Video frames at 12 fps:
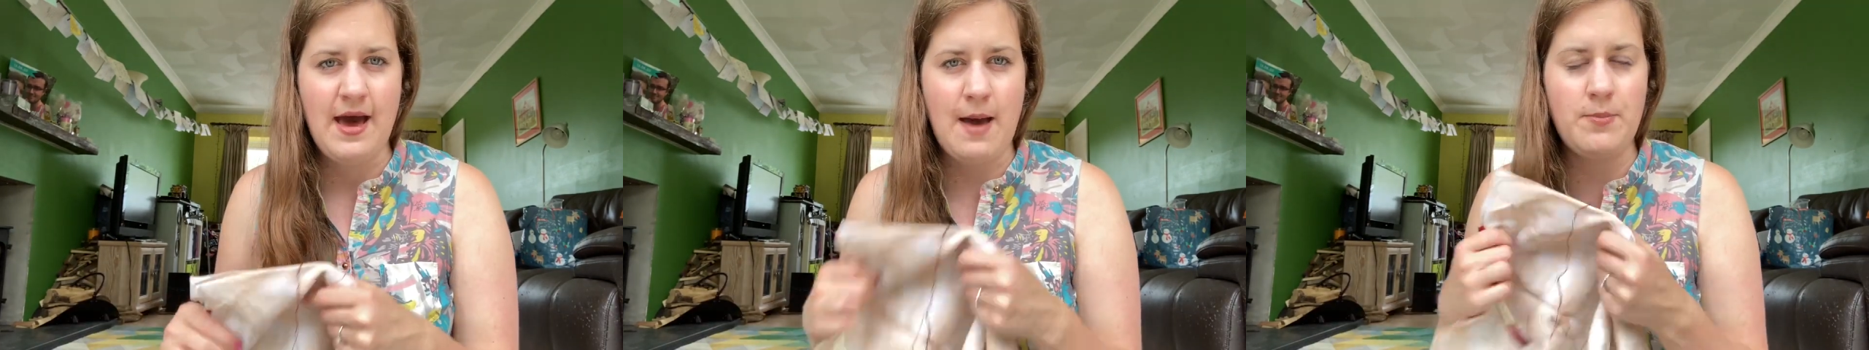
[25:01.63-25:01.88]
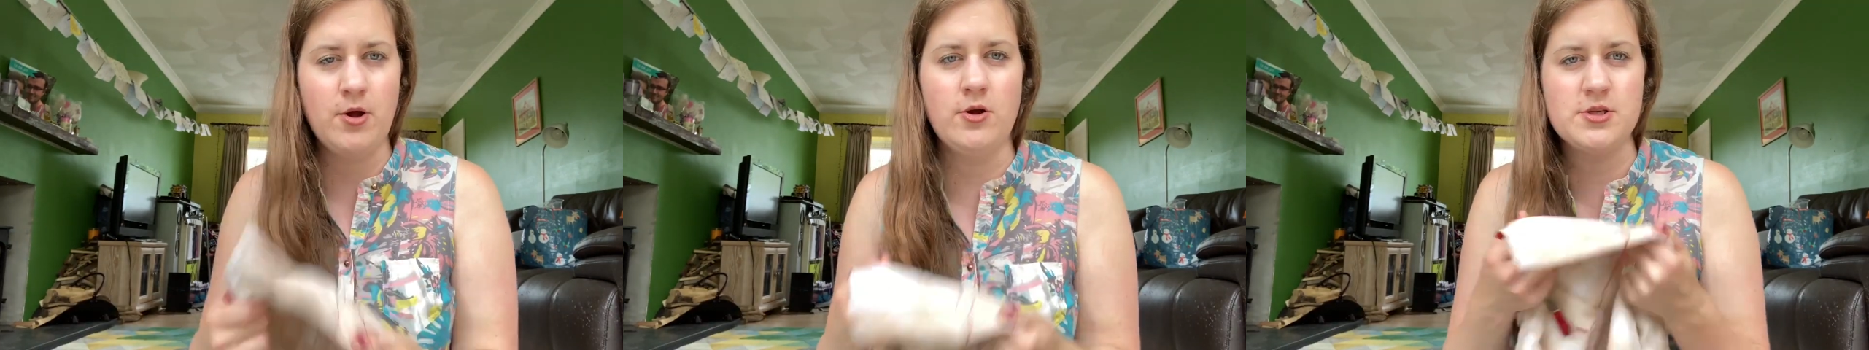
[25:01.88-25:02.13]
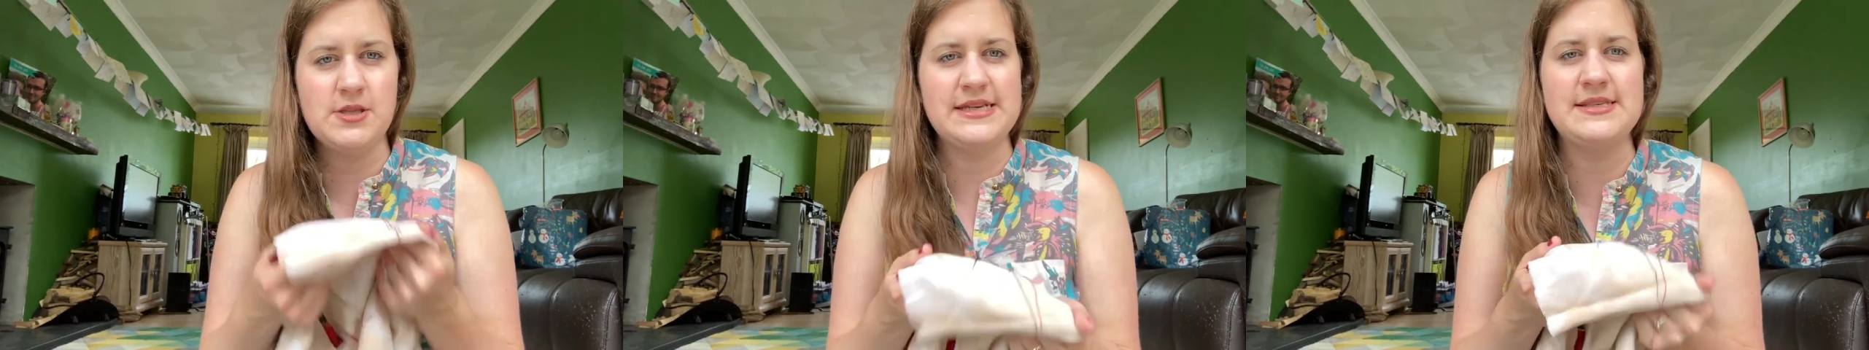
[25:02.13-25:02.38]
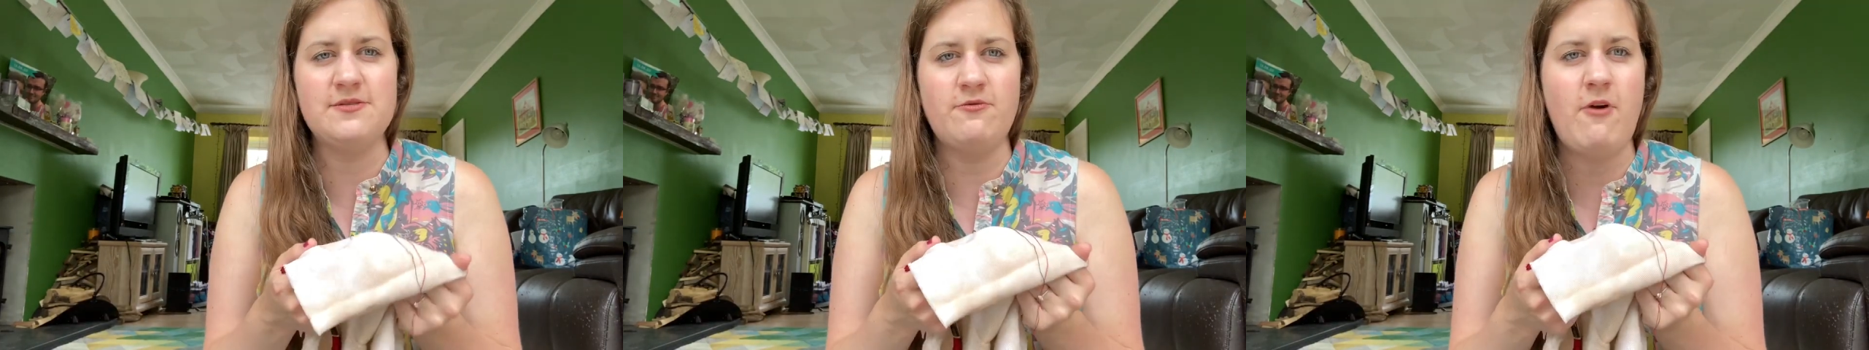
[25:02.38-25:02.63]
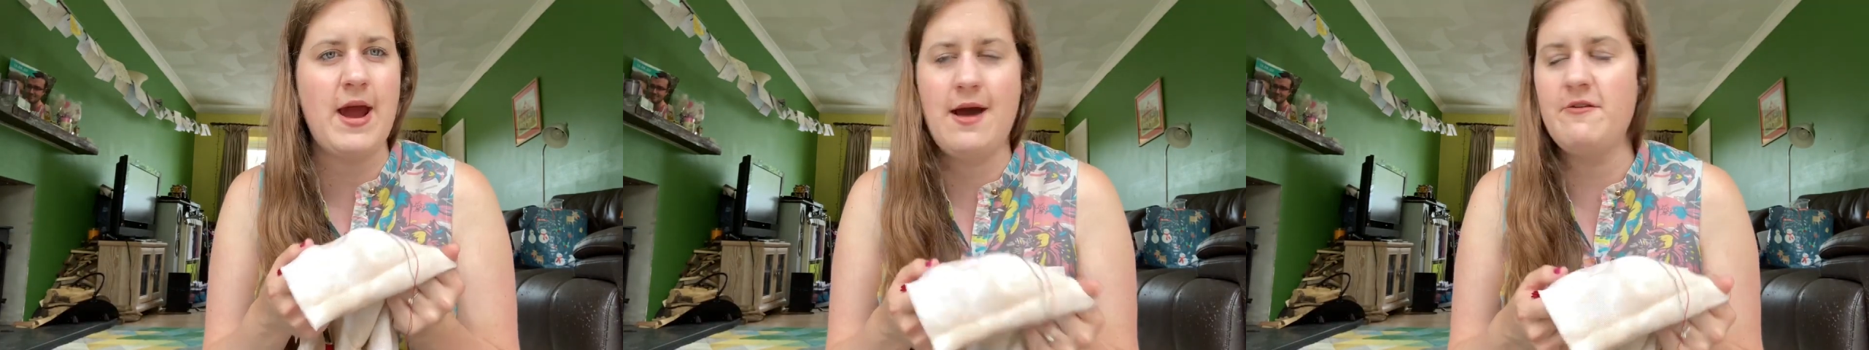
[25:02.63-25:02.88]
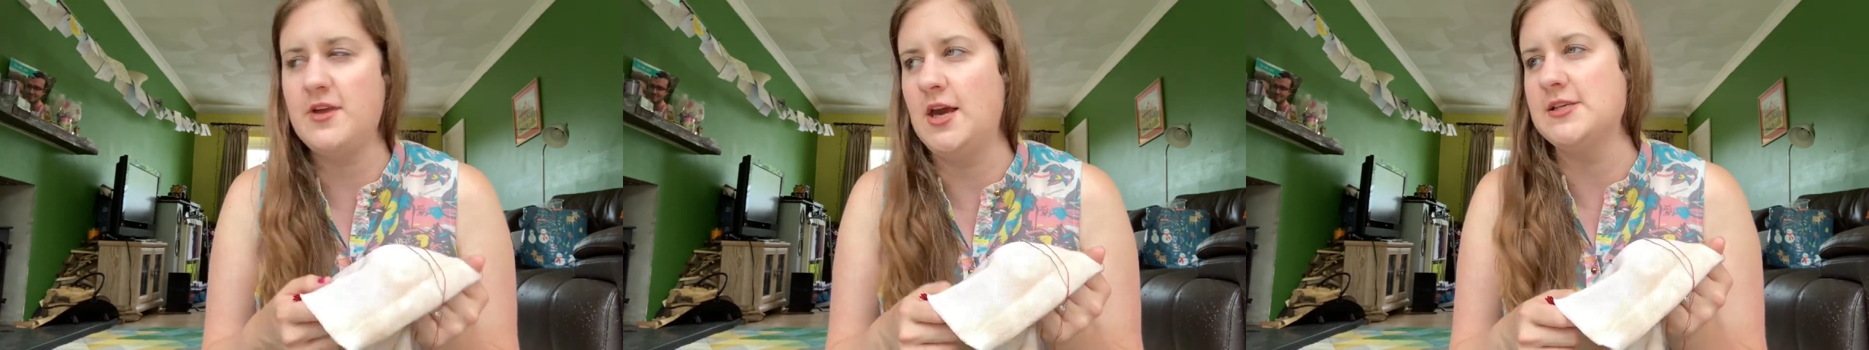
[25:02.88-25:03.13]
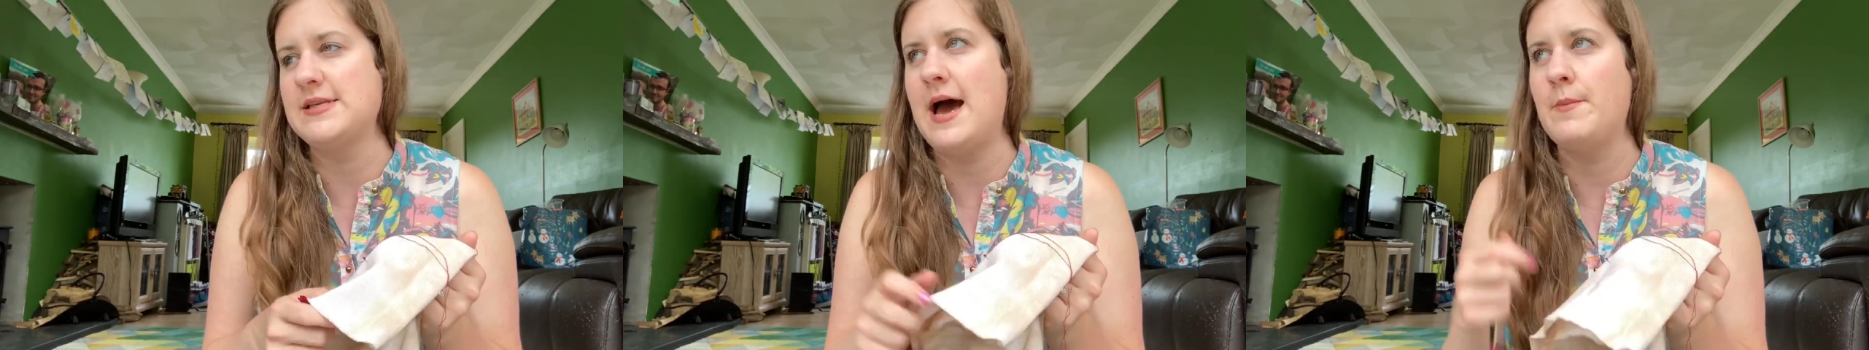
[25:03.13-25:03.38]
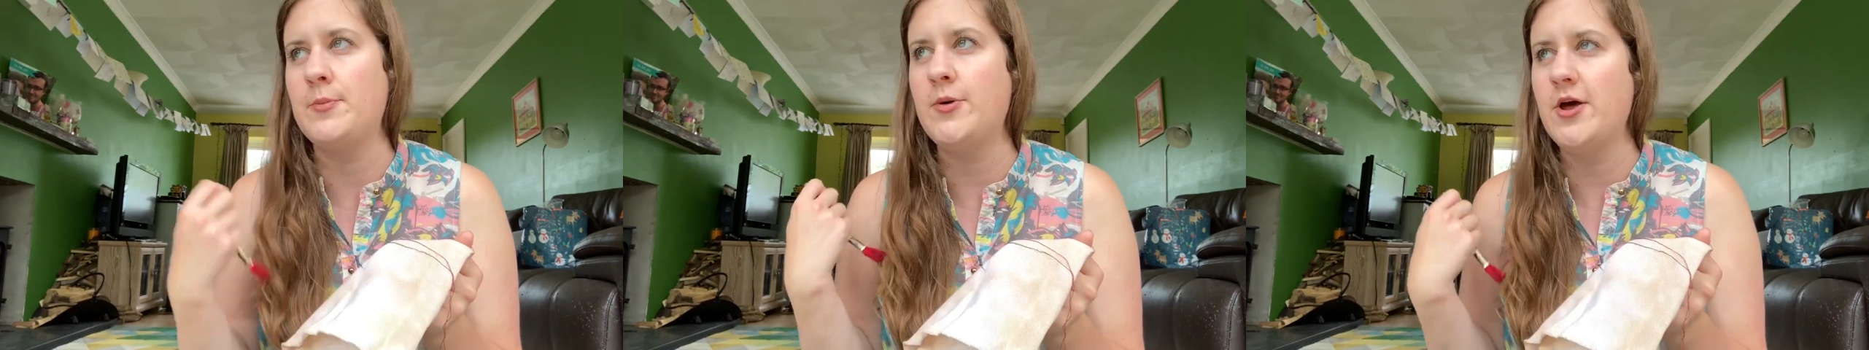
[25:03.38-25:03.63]
pulled this right out of the key
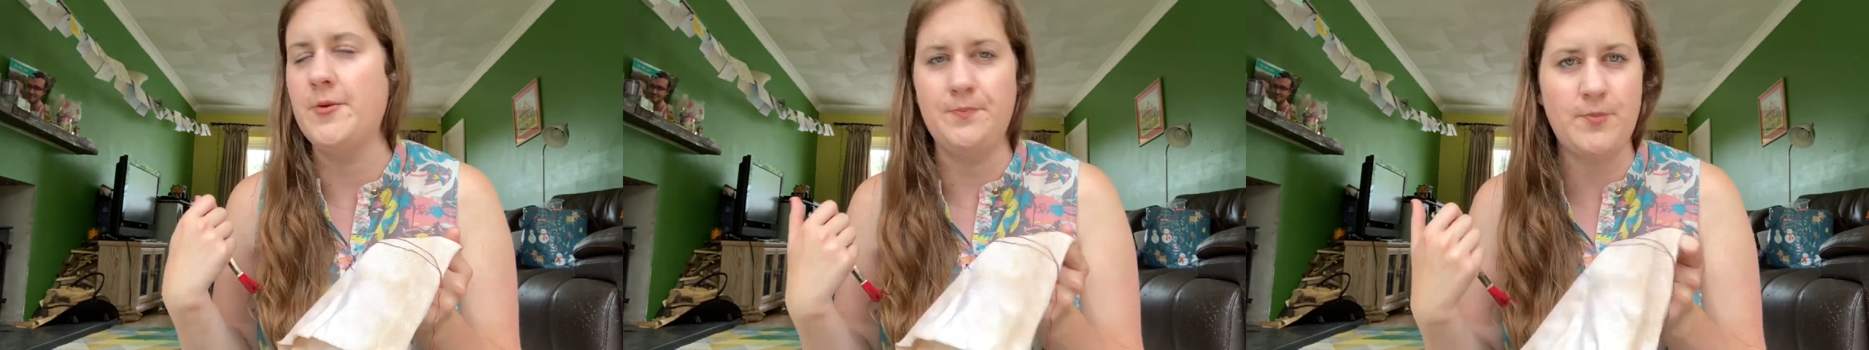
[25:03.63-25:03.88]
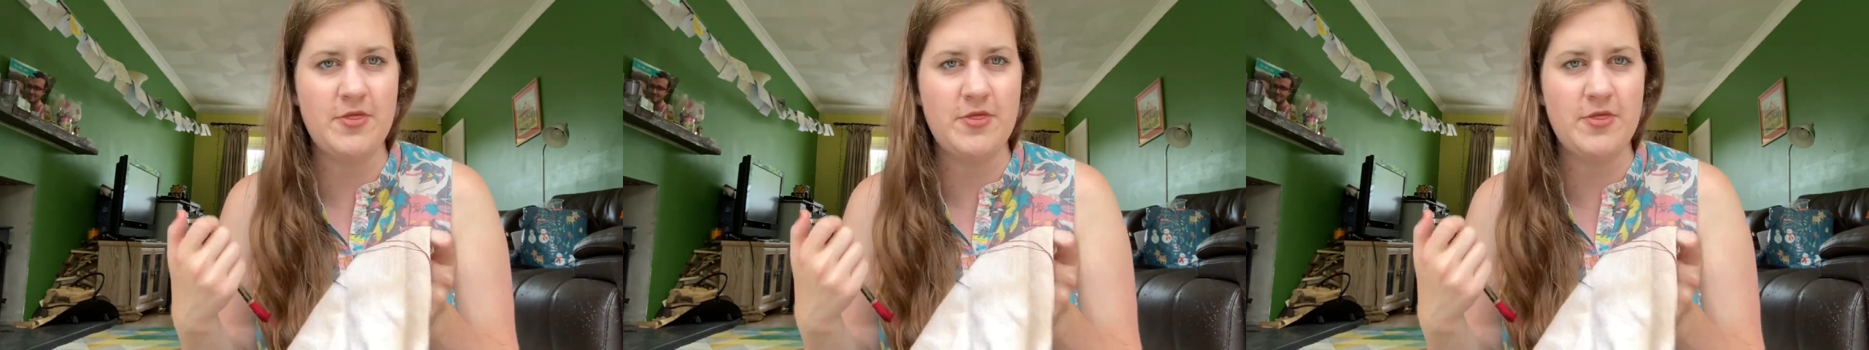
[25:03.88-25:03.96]
snap, put